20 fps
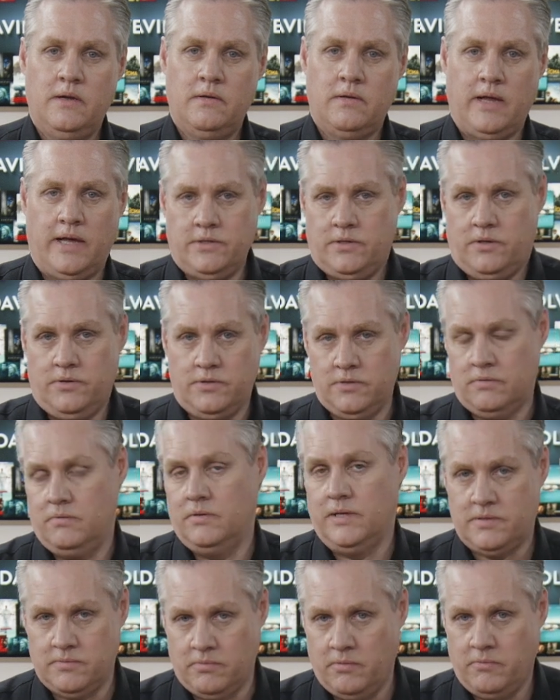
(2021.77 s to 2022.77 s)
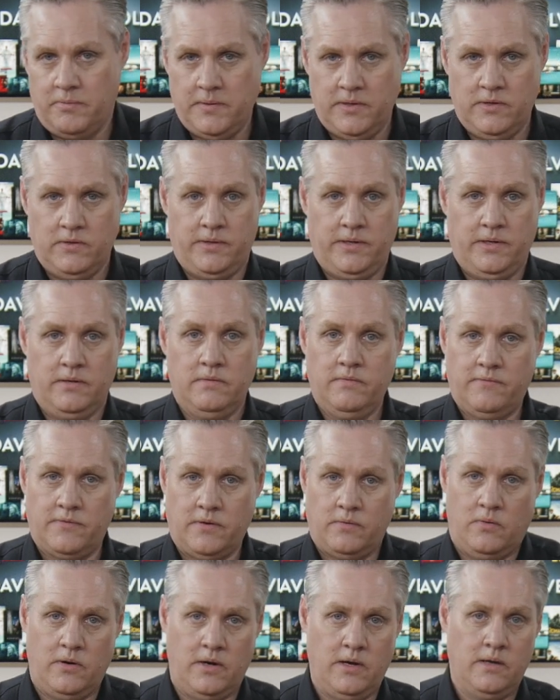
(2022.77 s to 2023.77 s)
As usual, that's what we've been doing for
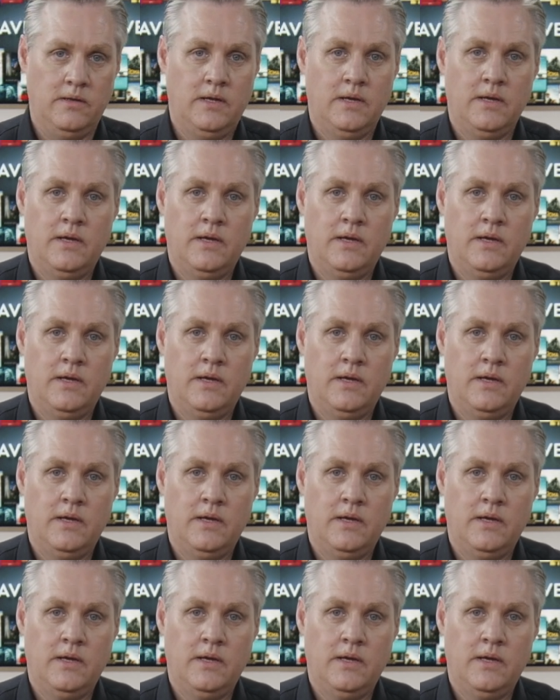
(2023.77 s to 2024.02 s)
a while.